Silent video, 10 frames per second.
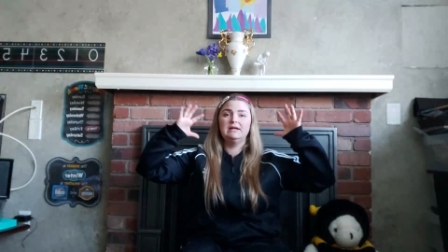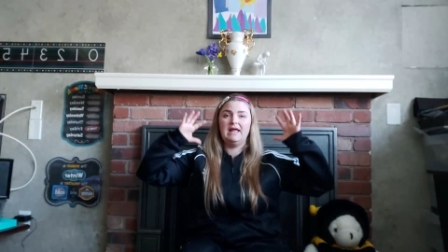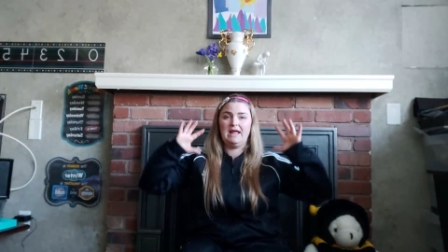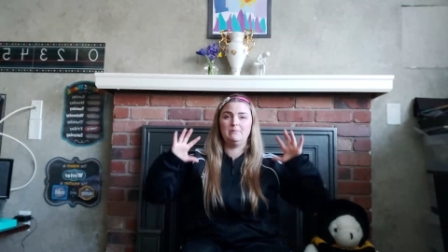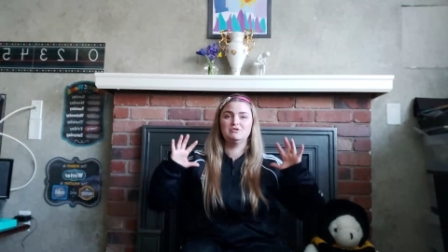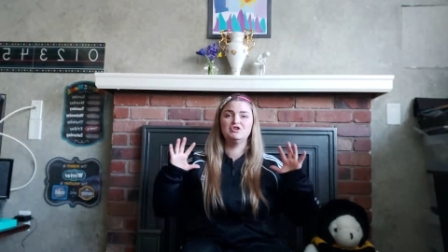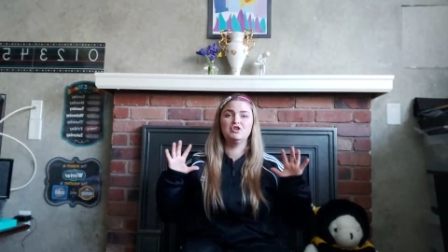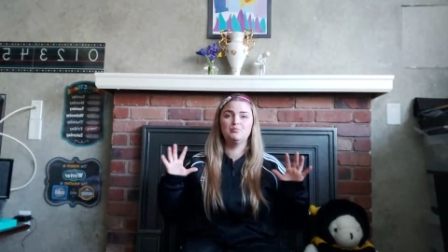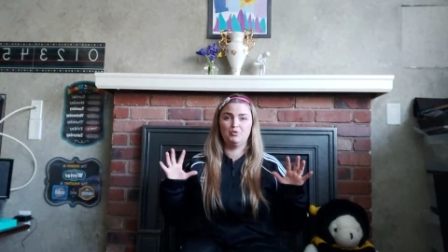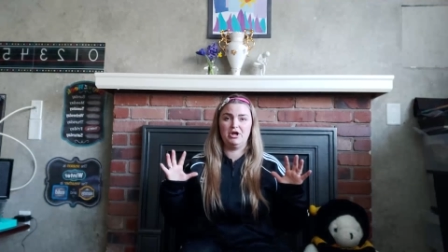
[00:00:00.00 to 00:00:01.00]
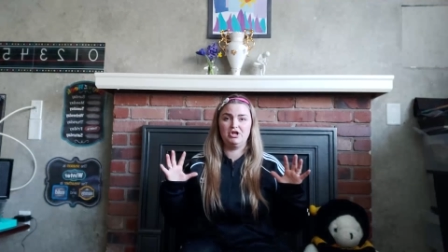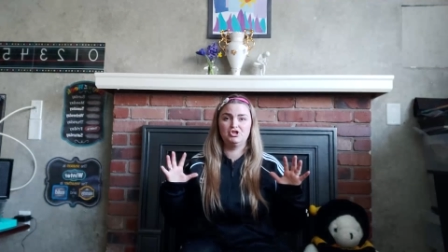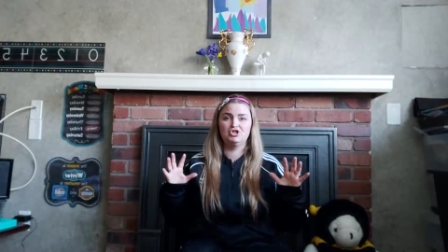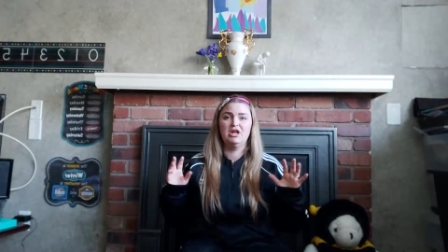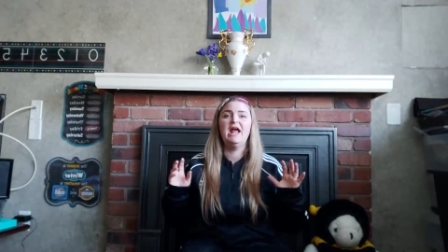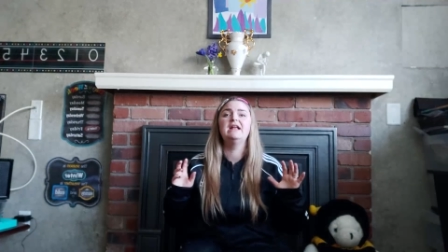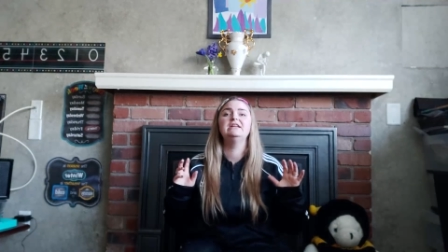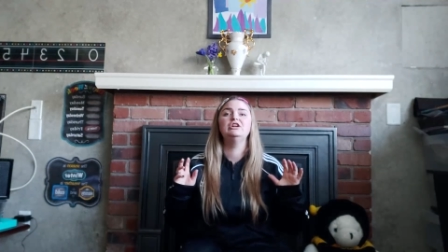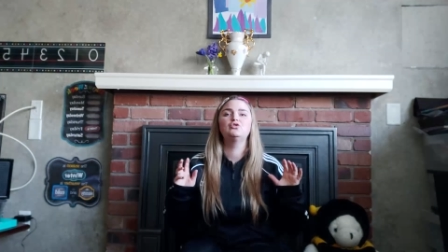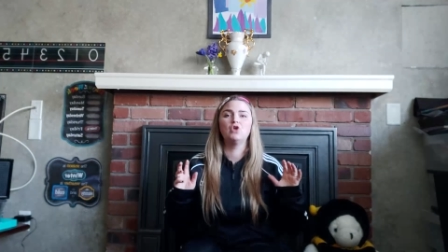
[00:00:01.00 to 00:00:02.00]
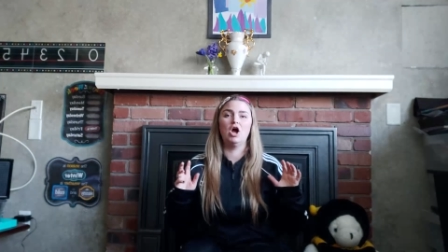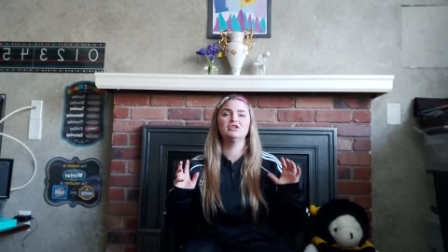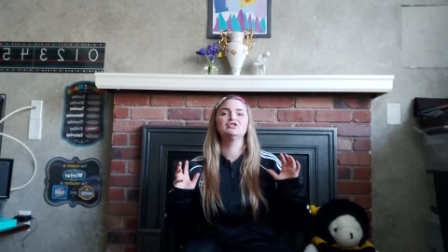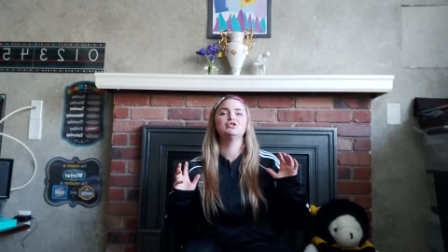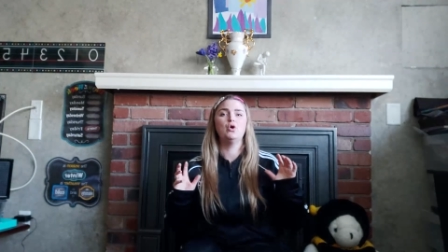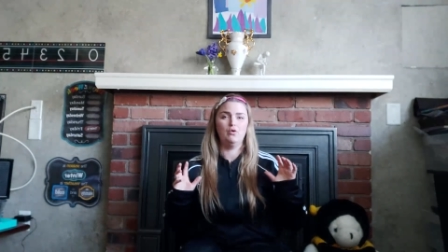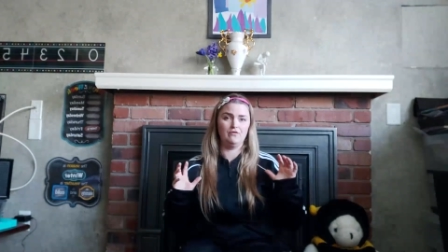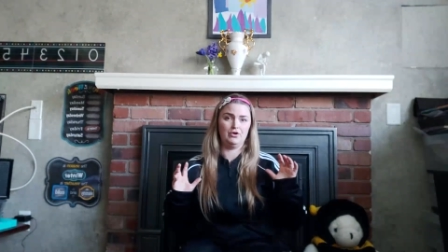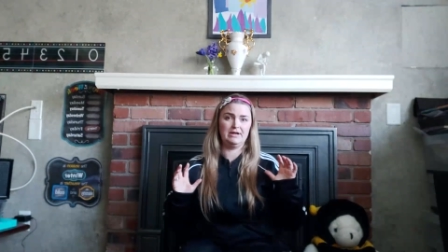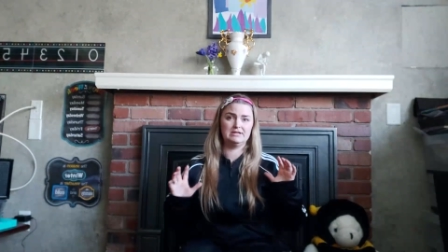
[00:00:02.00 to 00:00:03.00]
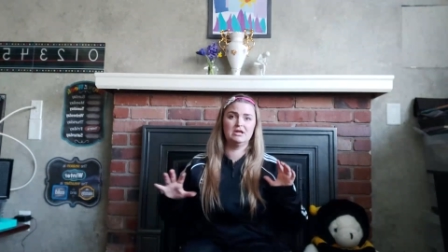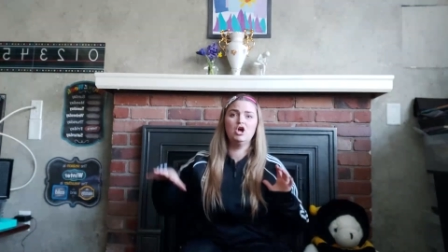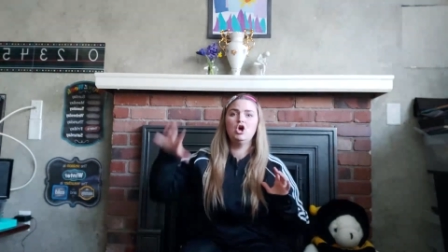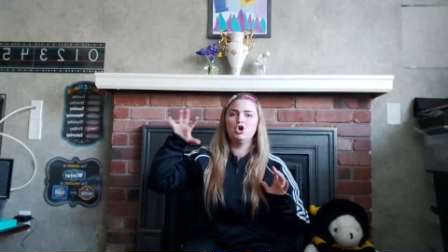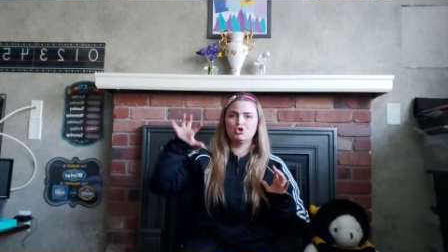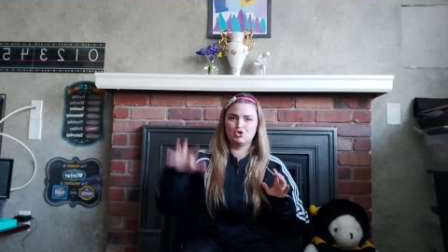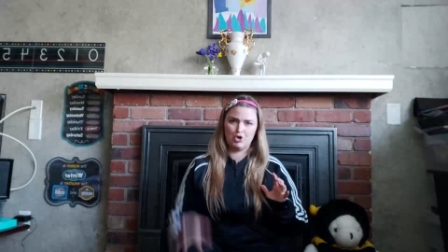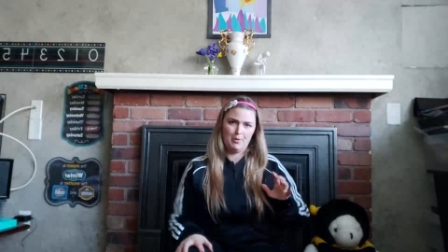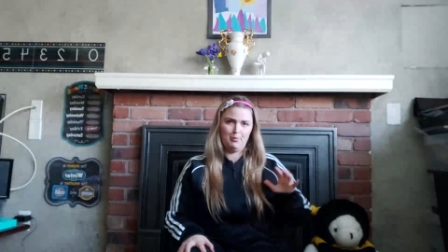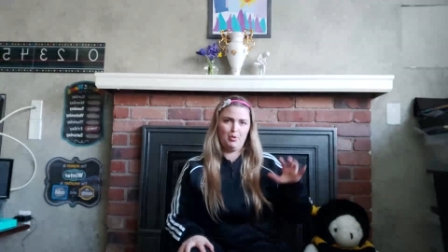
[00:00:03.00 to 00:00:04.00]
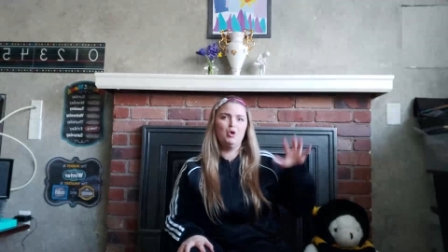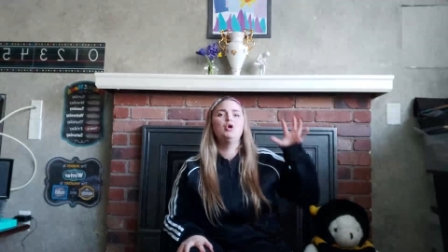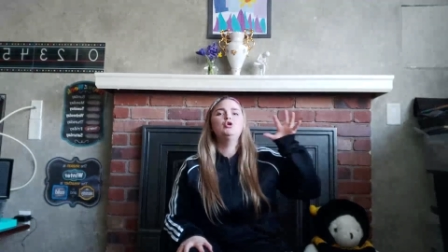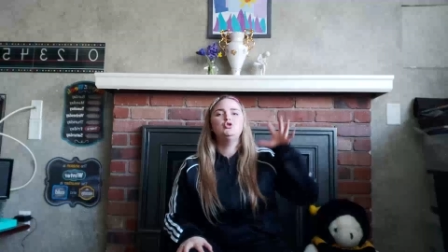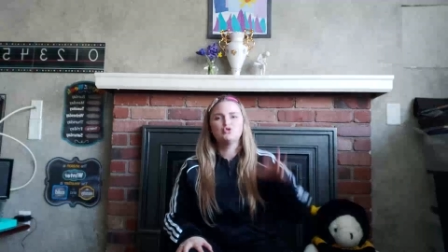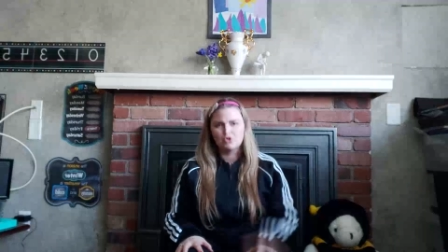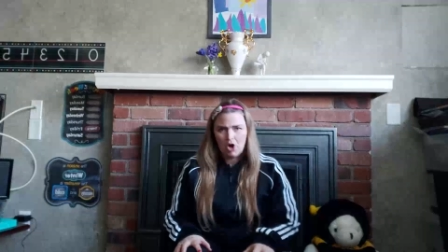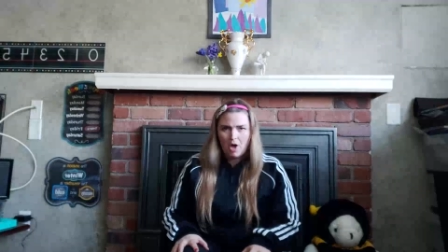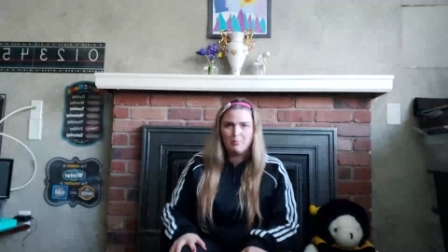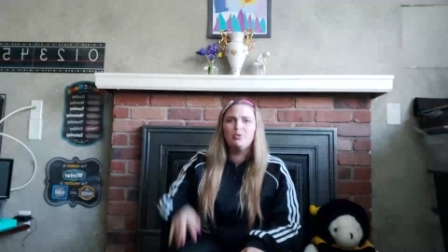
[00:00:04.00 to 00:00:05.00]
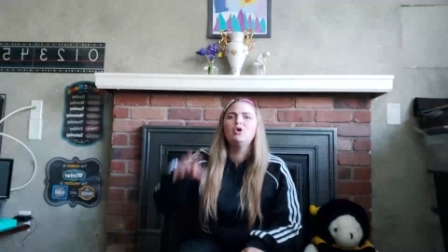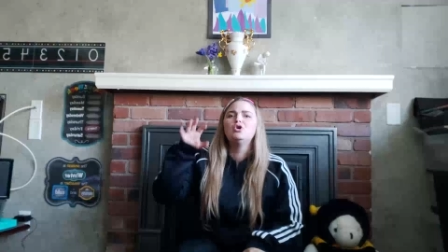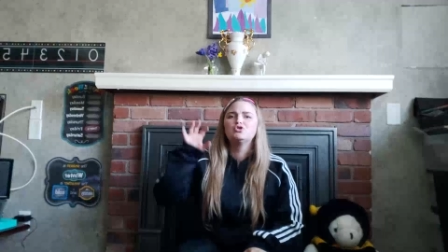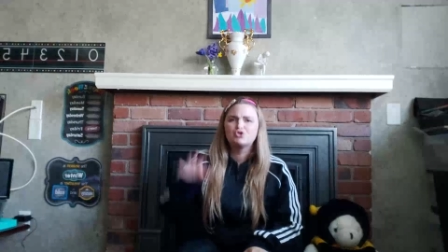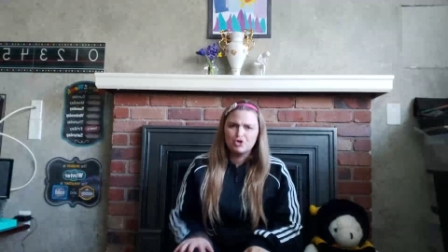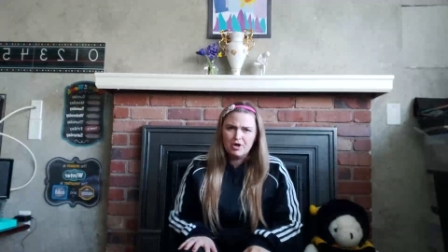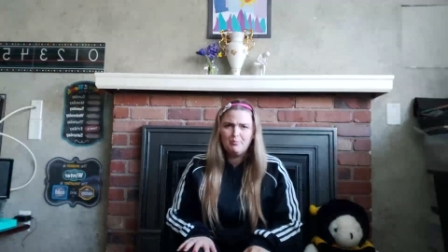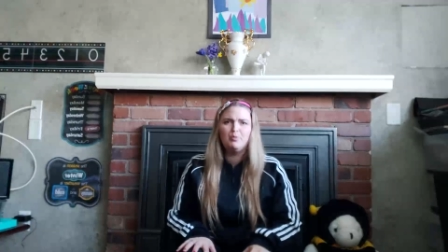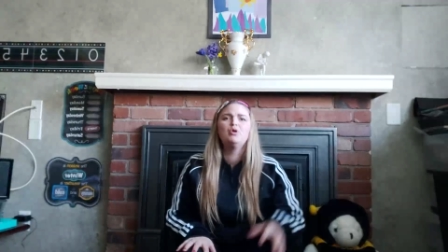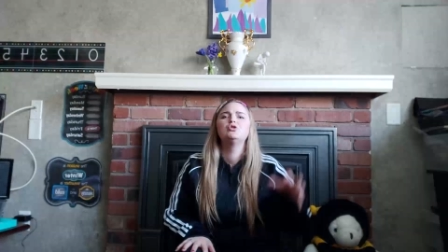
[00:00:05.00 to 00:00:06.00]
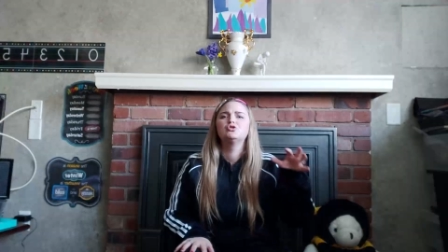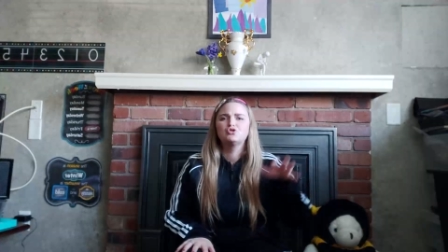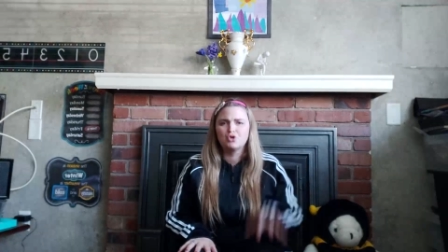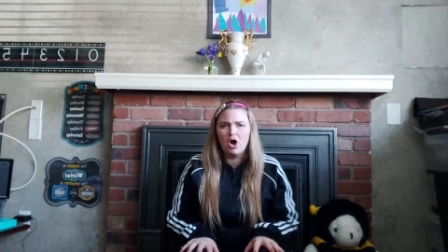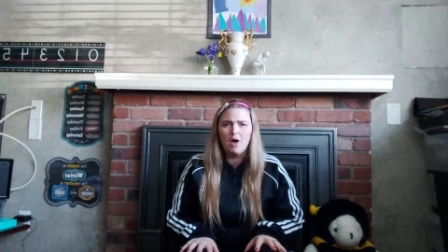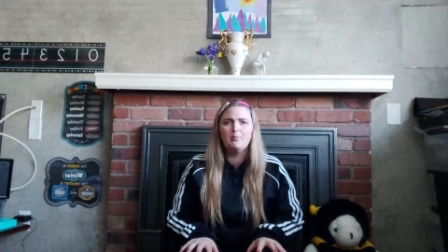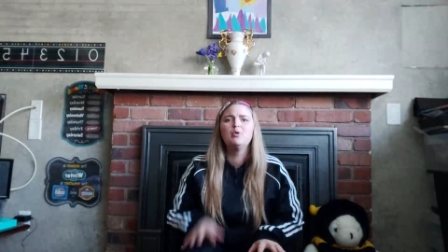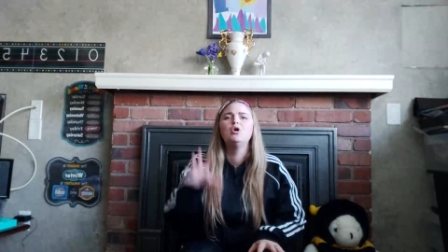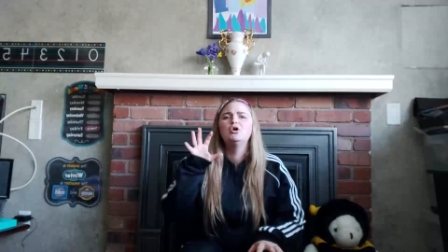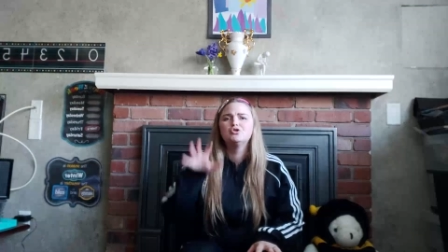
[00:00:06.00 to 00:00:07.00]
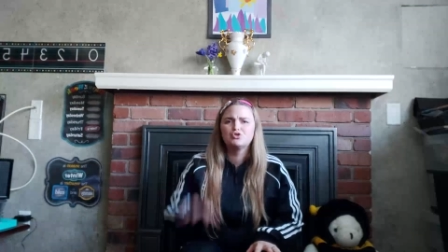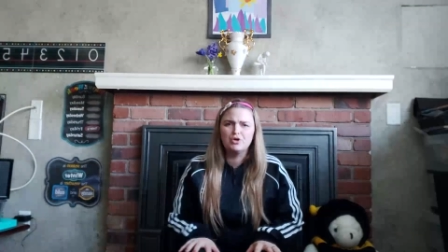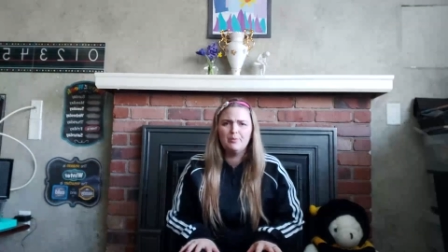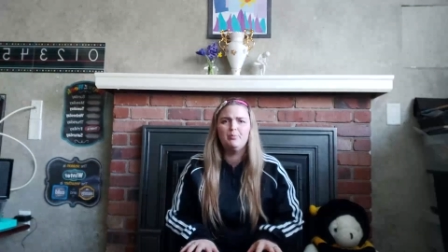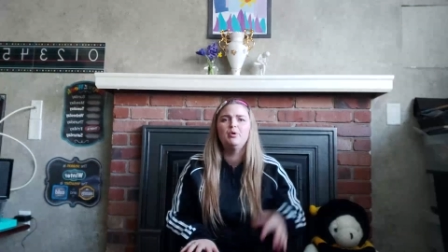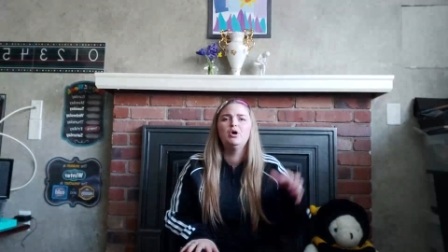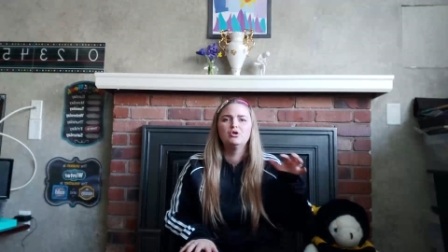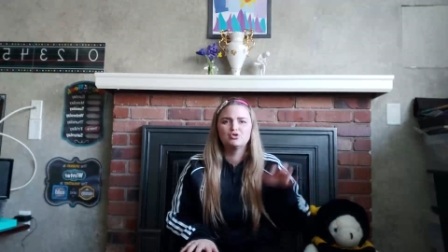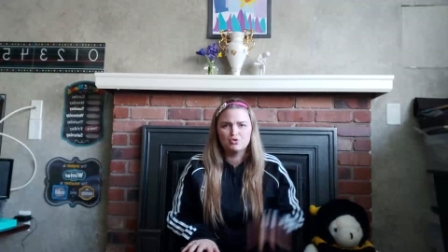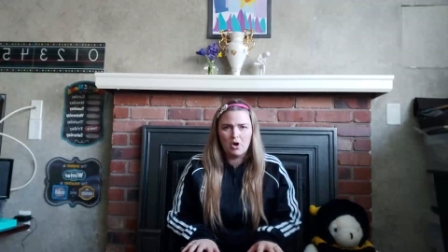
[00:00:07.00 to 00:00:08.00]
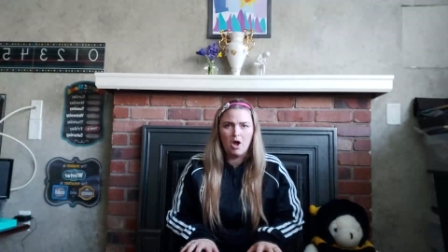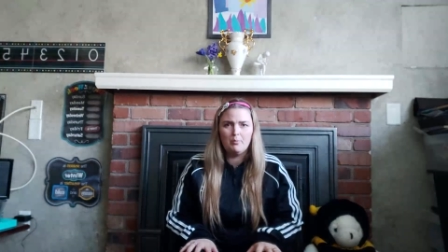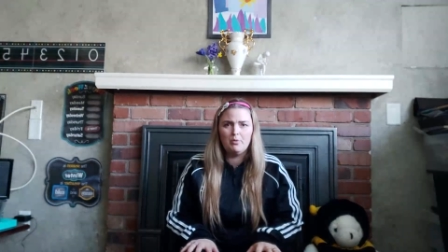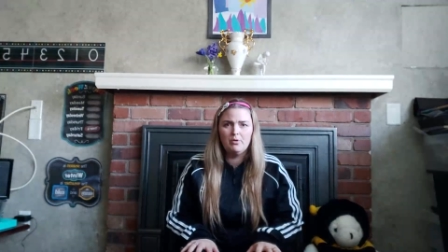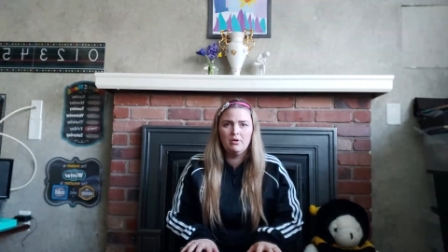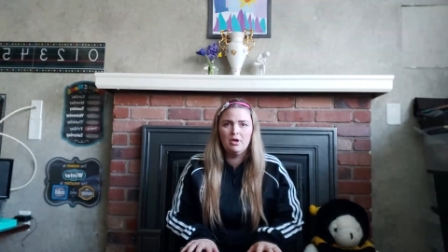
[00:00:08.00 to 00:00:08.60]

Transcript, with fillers: came to the bridge, and he crossed over it. Trip, trop, trip, trop, trip, drop.